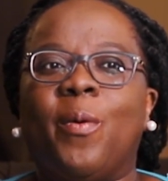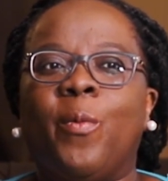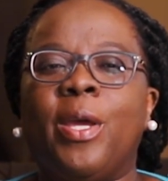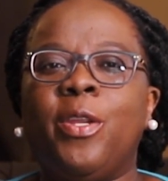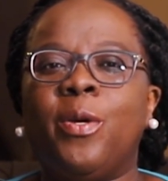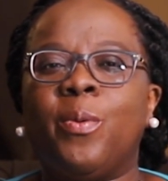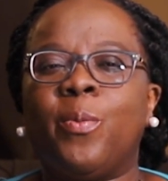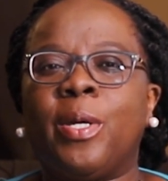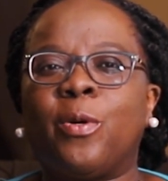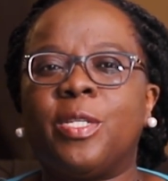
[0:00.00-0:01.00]
When
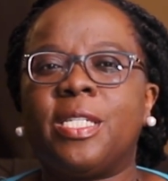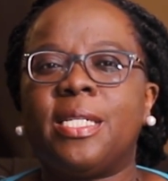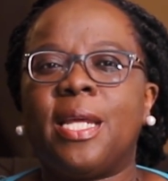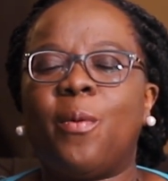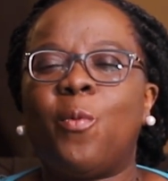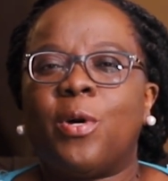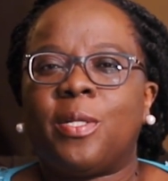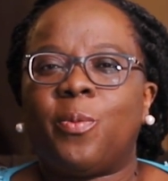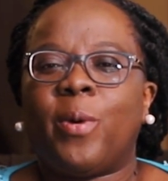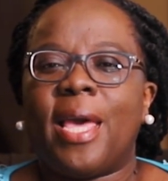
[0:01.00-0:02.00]
we consider
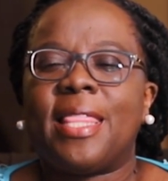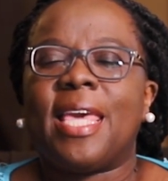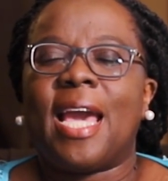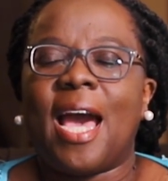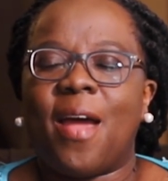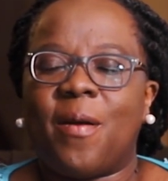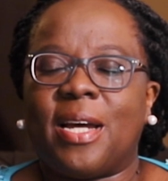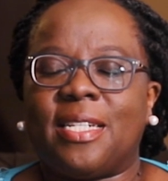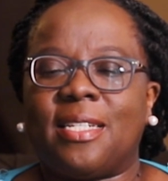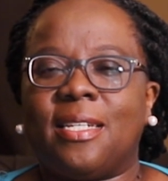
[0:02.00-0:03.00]
where they are
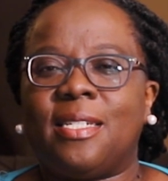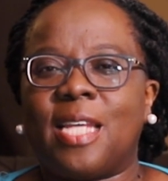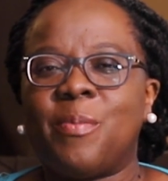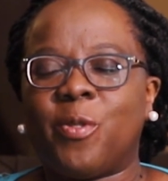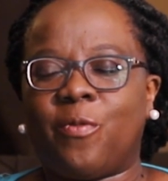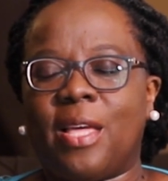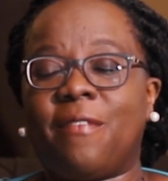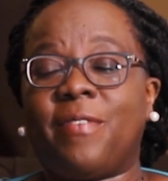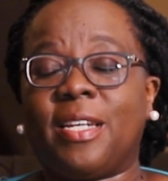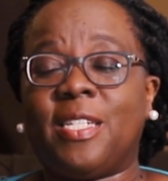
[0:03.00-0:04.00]
at in terms of
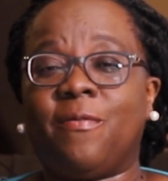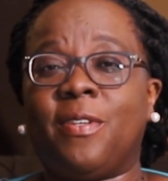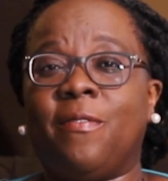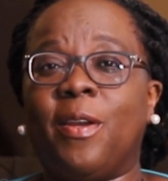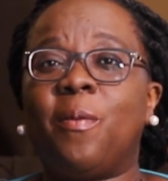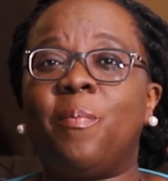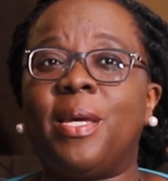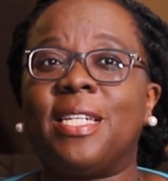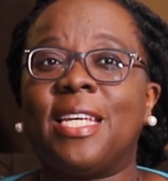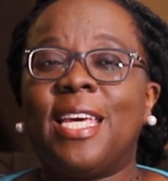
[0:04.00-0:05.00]
their affective
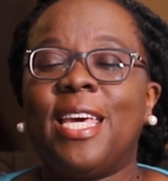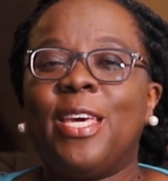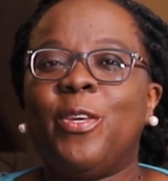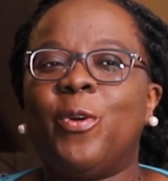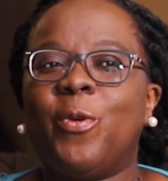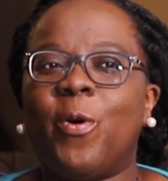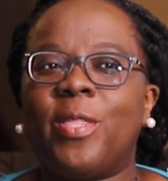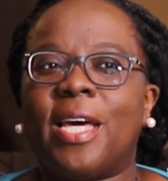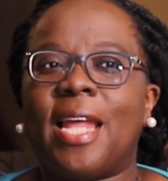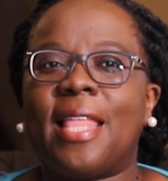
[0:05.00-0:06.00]
development,
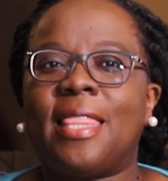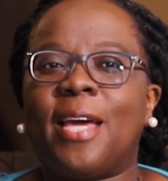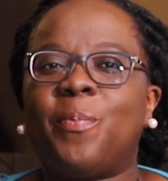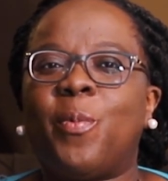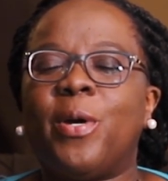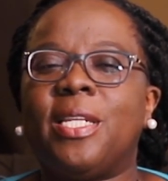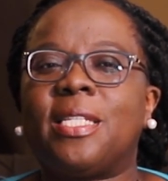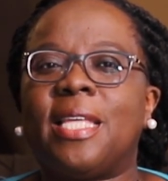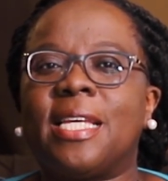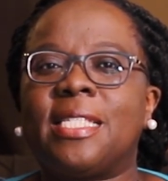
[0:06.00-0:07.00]
that at that
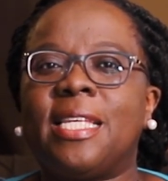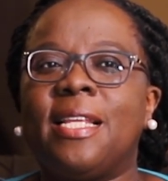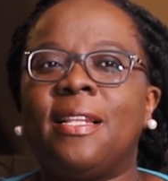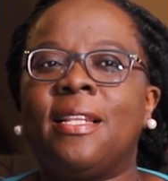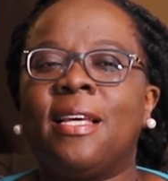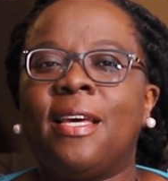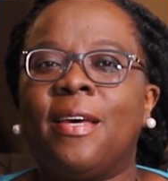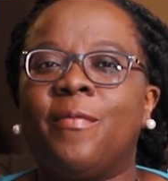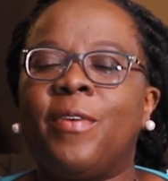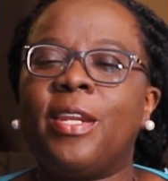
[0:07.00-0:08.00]
point they are still
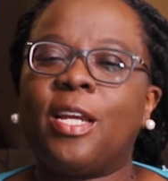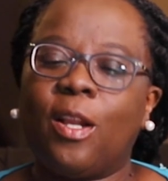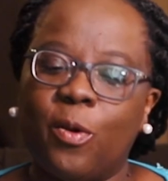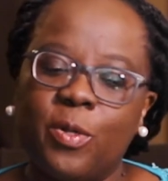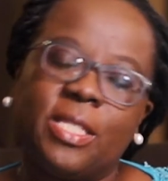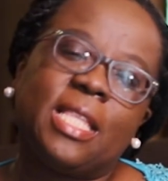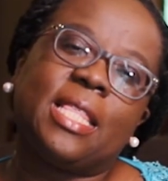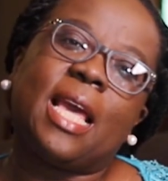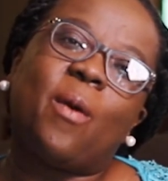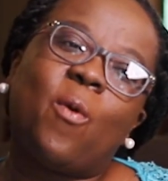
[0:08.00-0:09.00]
very closed
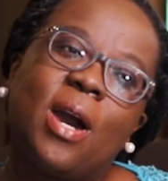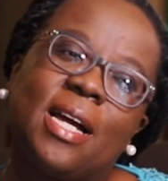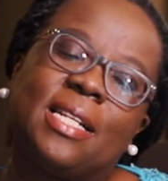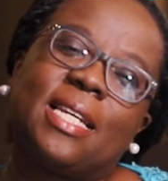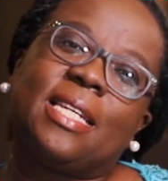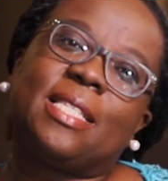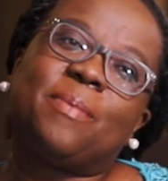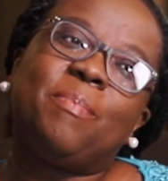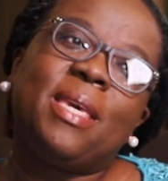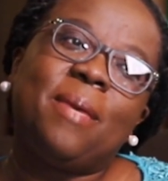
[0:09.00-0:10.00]
in their world, and
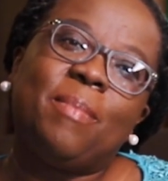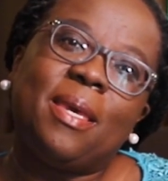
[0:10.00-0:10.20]
it's me,